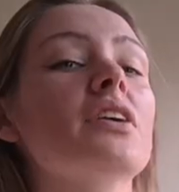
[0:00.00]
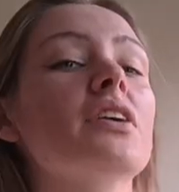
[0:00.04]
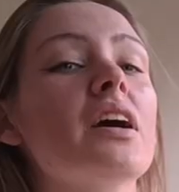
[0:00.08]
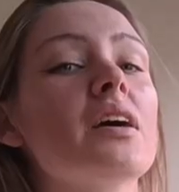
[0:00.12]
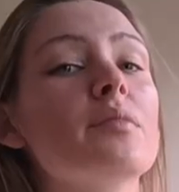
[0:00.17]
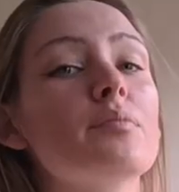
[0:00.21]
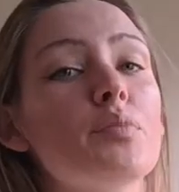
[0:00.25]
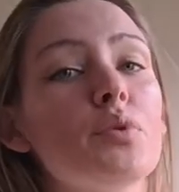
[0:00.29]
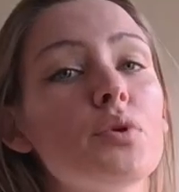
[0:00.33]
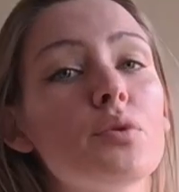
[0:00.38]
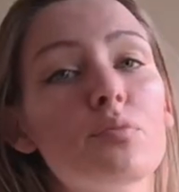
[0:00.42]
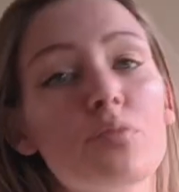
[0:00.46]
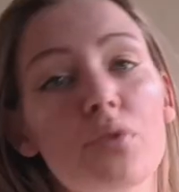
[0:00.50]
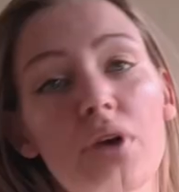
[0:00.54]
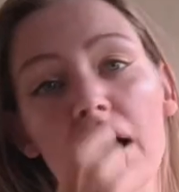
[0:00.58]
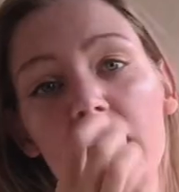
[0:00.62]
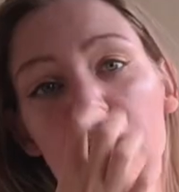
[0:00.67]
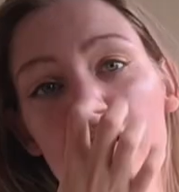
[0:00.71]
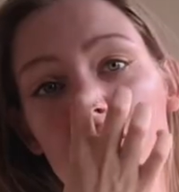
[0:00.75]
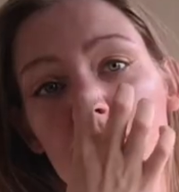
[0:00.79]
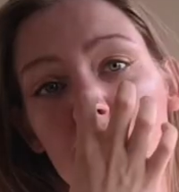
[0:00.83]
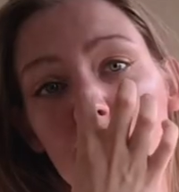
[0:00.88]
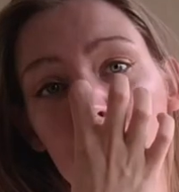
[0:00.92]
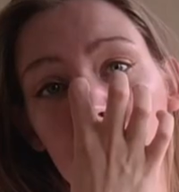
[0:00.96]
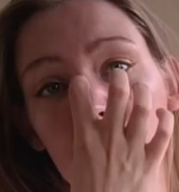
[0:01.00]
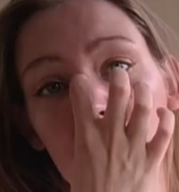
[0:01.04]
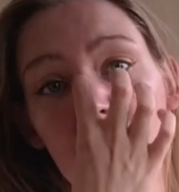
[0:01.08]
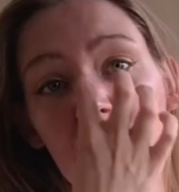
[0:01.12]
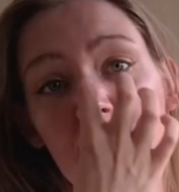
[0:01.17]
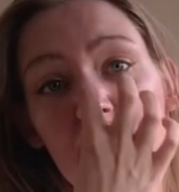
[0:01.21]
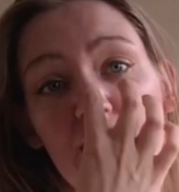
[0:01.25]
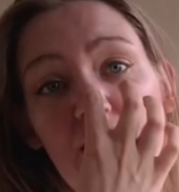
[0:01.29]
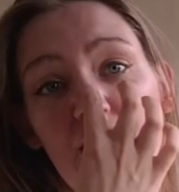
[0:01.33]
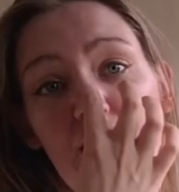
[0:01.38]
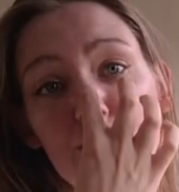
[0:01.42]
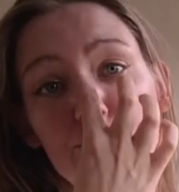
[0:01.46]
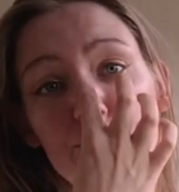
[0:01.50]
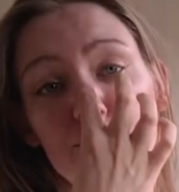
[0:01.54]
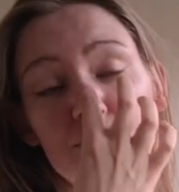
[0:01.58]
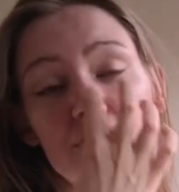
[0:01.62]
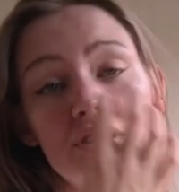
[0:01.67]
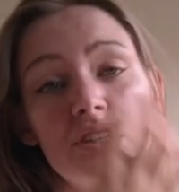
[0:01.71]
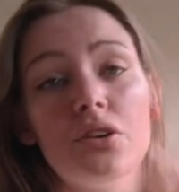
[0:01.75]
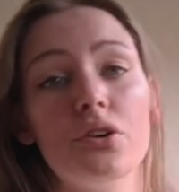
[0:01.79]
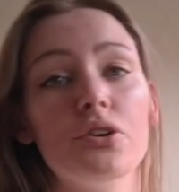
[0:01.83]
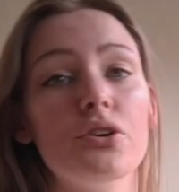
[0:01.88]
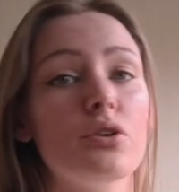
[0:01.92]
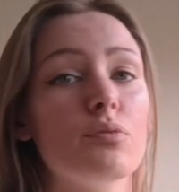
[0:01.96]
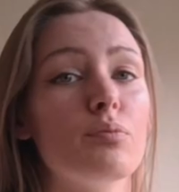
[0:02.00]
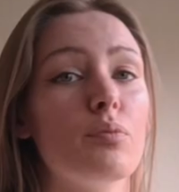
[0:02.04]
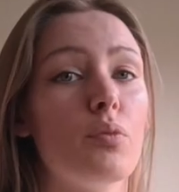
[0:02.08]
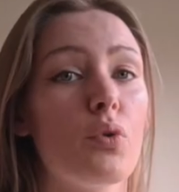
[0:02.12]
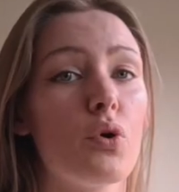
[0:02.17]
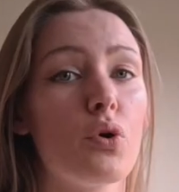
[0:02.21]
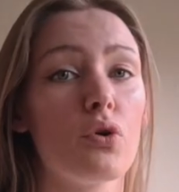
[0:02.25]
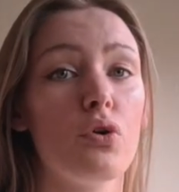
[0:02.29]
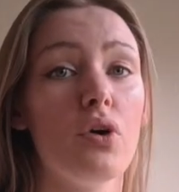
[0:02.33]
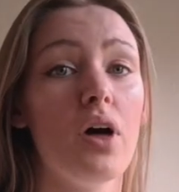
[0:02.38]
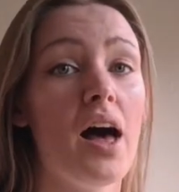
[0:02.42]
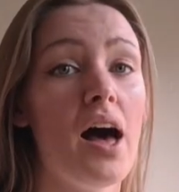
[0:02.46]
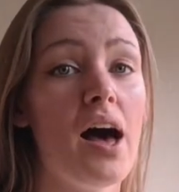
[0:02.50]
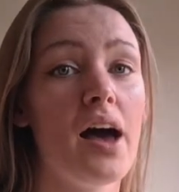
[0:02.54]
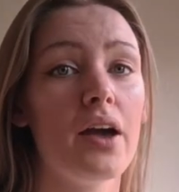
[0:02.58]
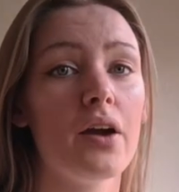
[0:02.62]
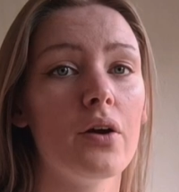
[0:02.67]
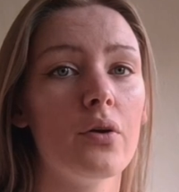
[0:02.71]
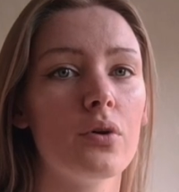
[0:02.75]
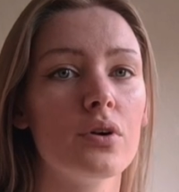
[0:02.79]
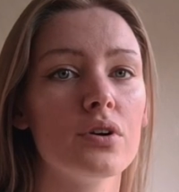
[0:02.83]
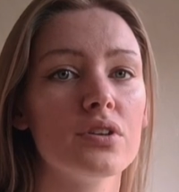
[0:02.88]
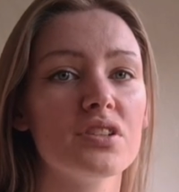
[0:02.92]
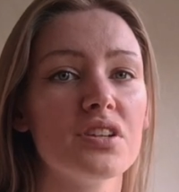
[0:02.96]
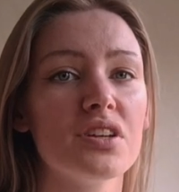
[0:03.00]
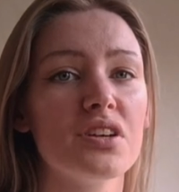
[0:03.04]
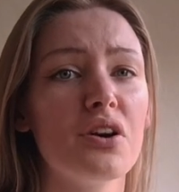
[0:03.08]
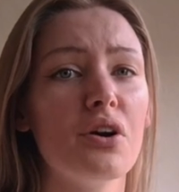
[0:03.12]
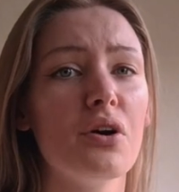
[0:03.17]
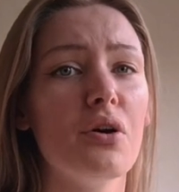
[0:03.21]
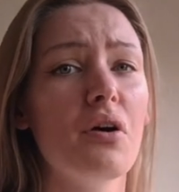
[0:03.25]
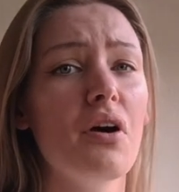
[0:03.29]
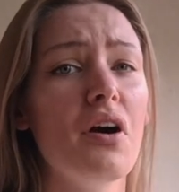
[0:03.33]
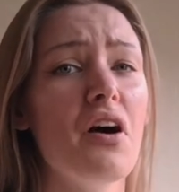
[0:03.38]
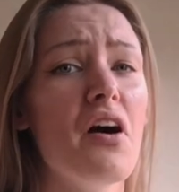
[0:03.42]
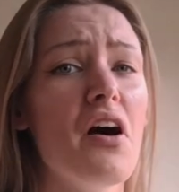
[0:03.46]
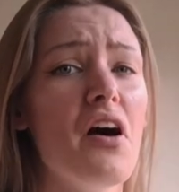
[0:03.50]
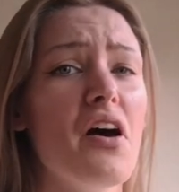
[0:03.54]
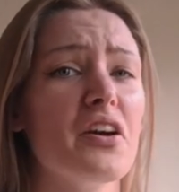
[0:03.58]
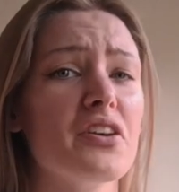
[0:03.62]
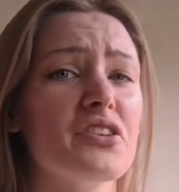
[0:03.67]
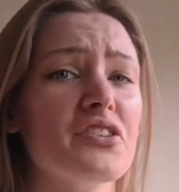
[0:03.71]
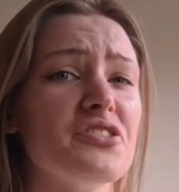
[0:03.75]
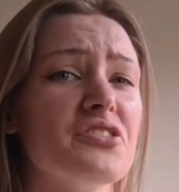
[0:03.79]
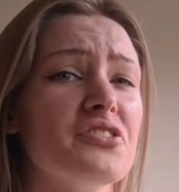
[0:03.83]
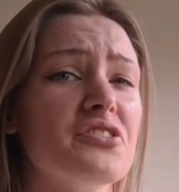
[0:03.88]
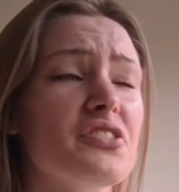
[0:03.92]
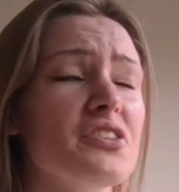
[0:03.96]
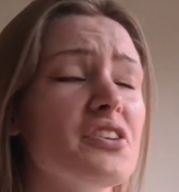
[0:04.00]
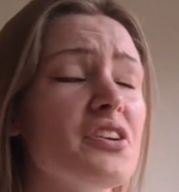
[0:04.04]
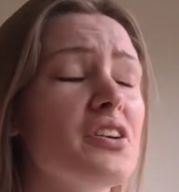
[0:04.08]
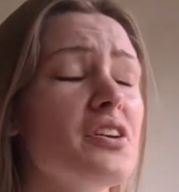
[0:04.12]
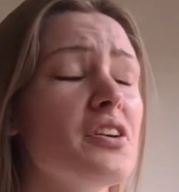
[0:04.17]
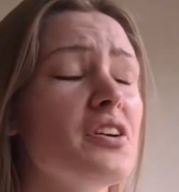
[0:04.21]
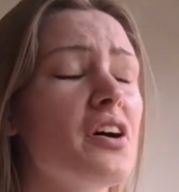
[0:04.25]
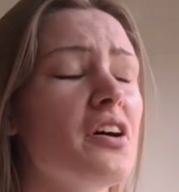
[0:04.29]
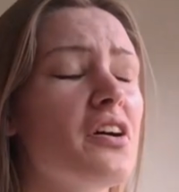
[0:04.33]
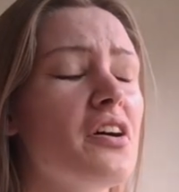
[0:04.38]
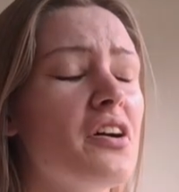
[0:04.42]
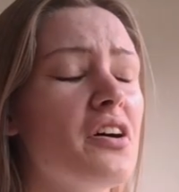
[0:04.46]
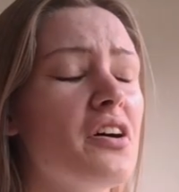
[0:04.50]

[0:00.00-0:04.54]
You can't put a price on being allowed to sit on your moral high horse and go, actually,